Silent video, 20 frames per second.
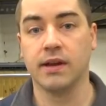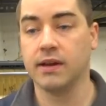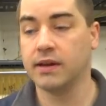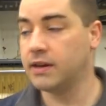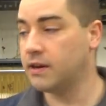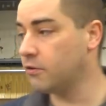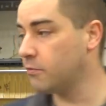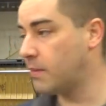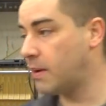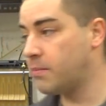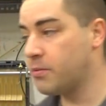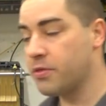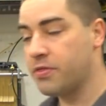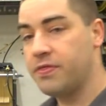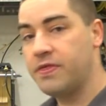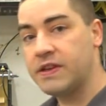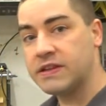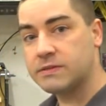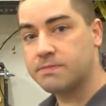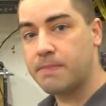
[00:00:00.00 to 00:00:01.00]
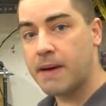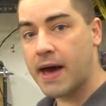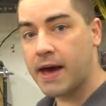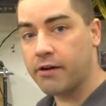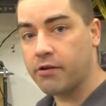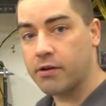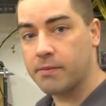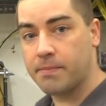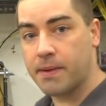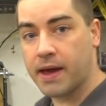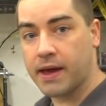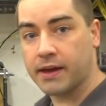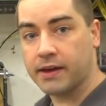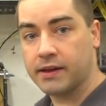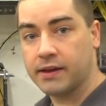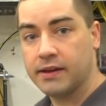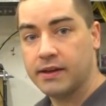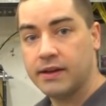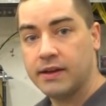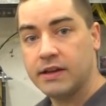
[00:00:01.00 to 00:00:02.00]
Now, remember, this battery bank
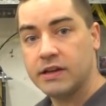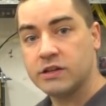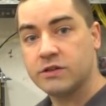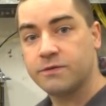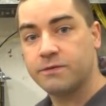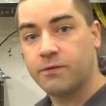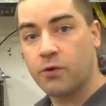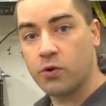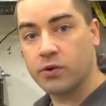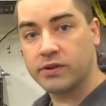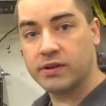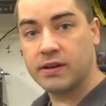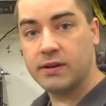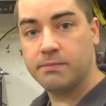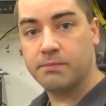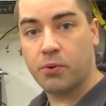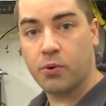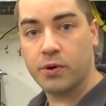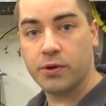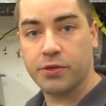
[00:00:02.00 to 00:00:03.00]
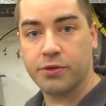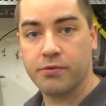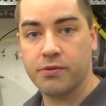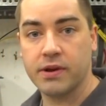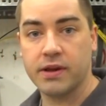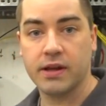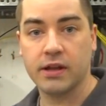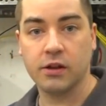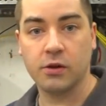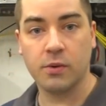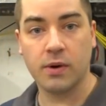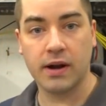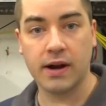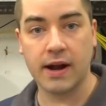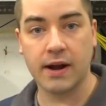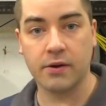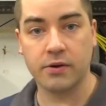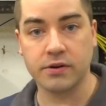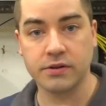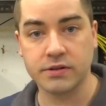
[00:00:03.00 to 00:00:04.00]
is 14.3 kilowatt
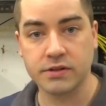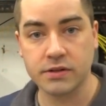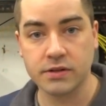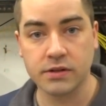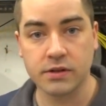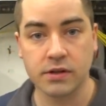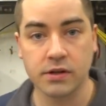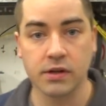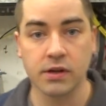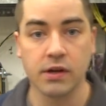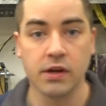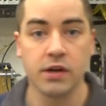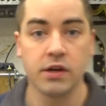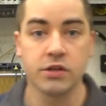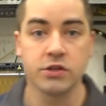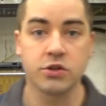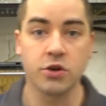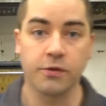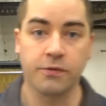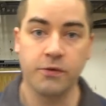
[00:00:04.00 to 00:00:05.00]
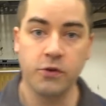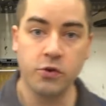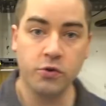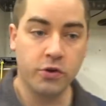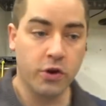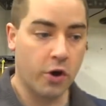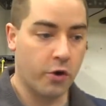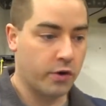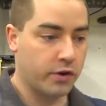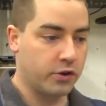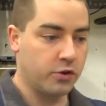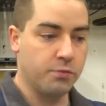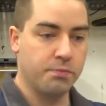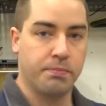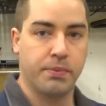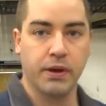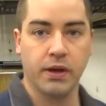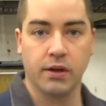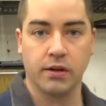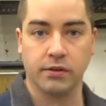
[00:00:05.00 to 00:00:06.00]
hours. So if you go and you
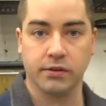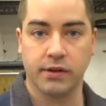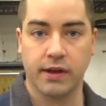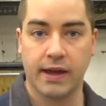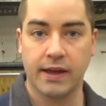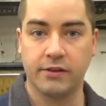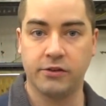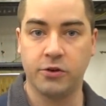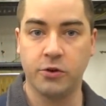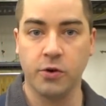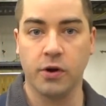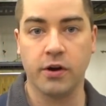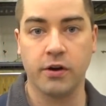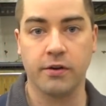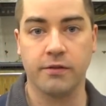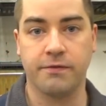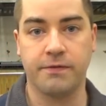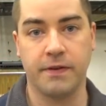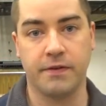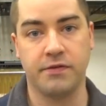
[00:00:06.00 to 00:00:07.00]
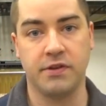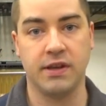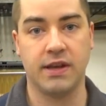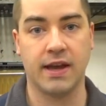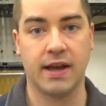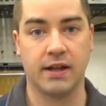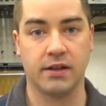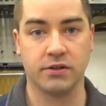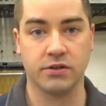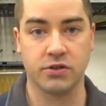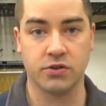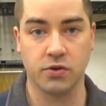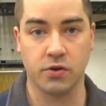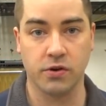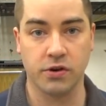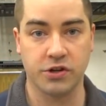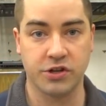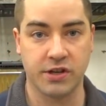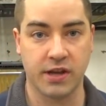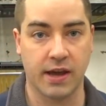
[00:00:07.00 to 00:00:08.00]
build a 250 gallon
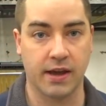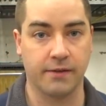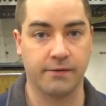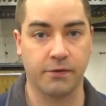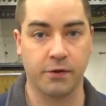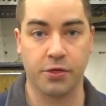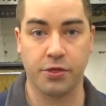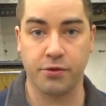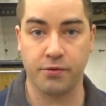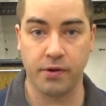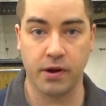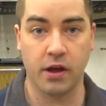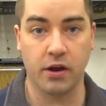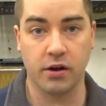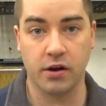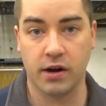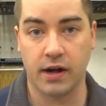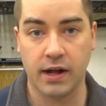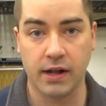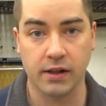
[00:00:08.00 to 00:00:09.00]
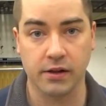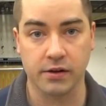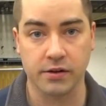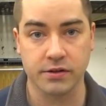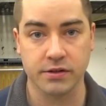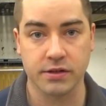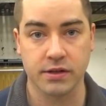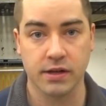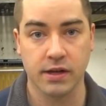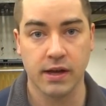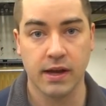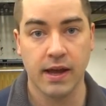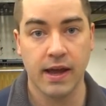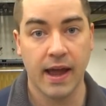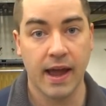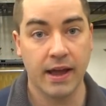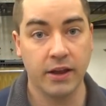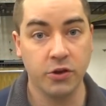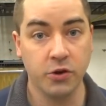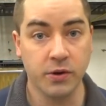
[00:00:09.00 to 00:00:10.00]
storage tank for $300
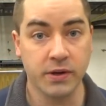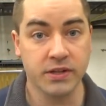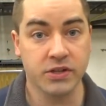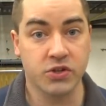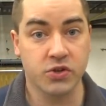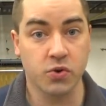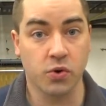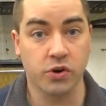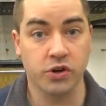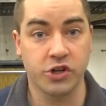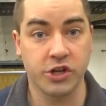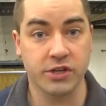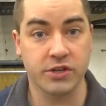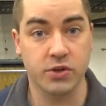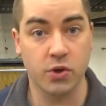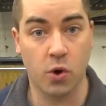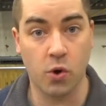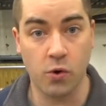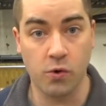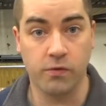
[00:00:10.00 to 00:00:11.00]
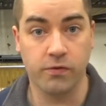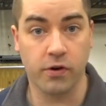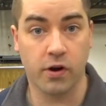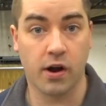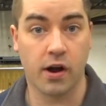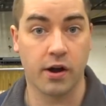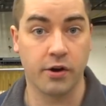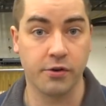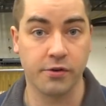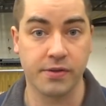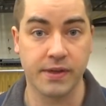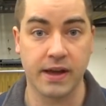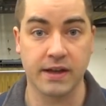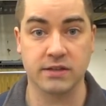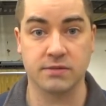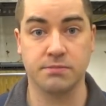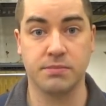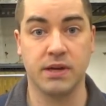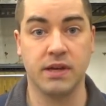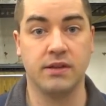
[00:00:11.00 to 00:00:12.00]
and you can store just over
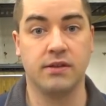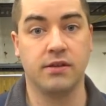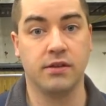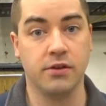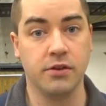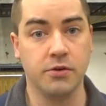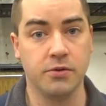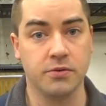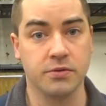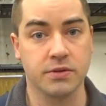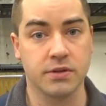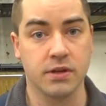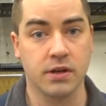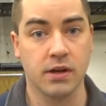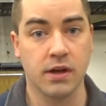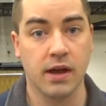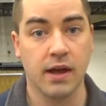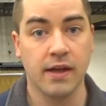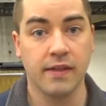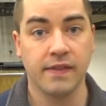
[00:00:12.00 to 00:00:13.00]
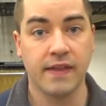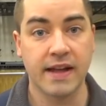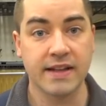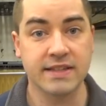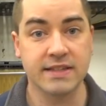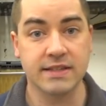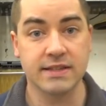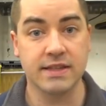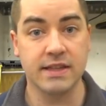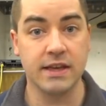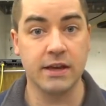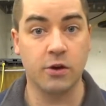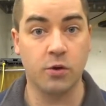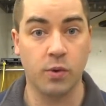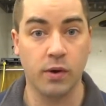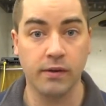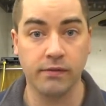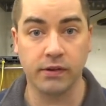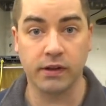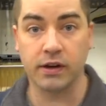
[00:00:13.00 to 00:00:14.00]
100,000 BTUs, that's the
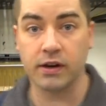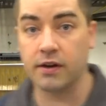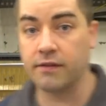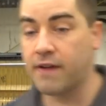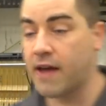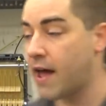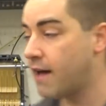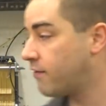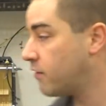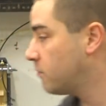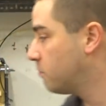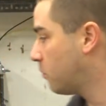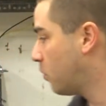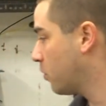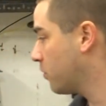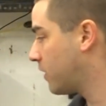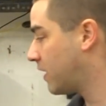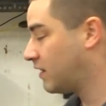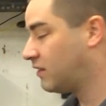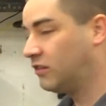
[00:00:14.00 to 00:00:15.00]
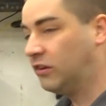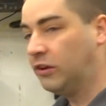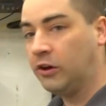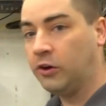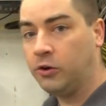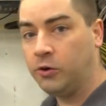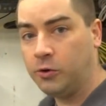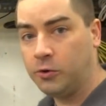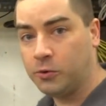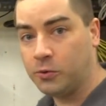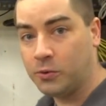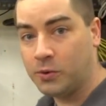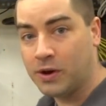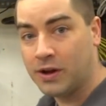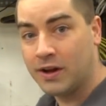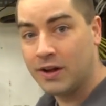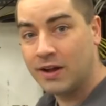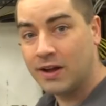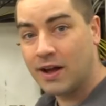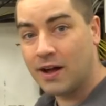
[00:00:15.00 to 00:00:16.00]
equivalent of having more than 2
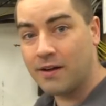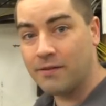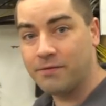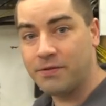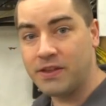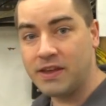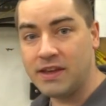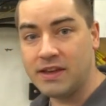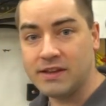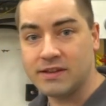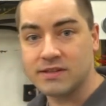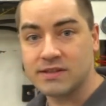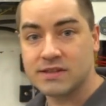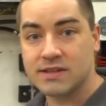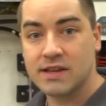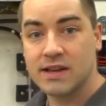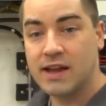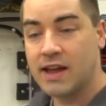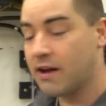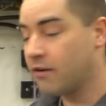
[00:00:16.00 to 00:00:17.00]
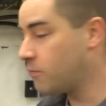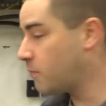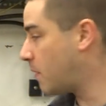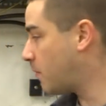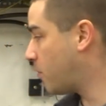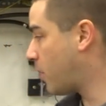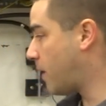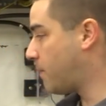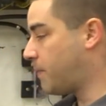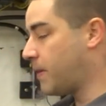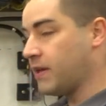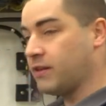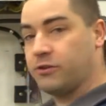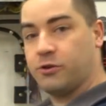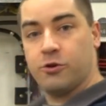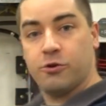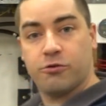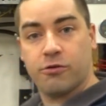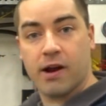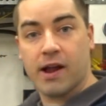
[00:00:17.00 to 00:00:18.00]
of these. And remember, I paid
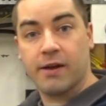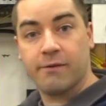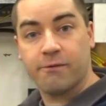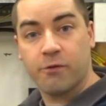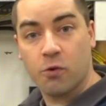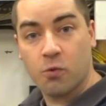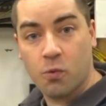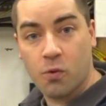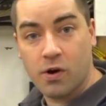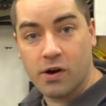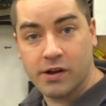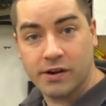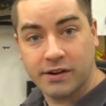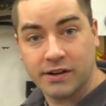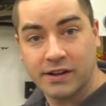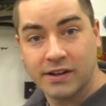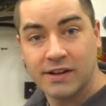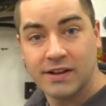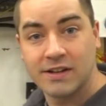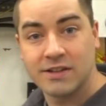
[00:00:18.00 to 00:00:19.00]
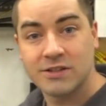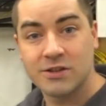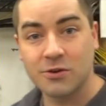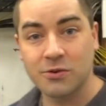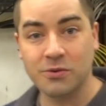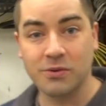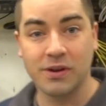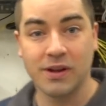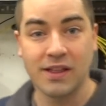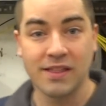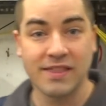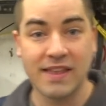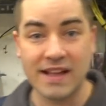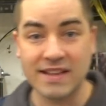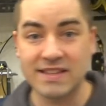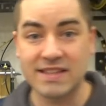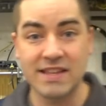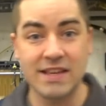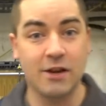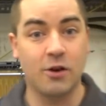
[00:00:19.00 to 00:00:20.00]
$2,000 for one. So
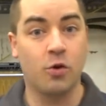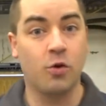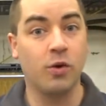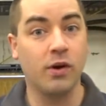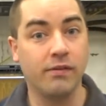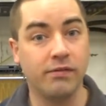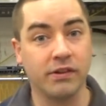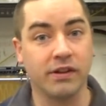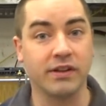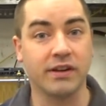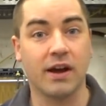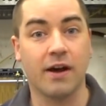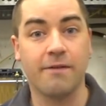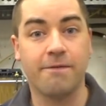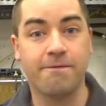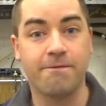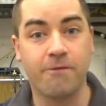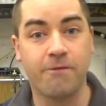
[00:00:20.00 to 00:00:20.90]
that's the equivalent of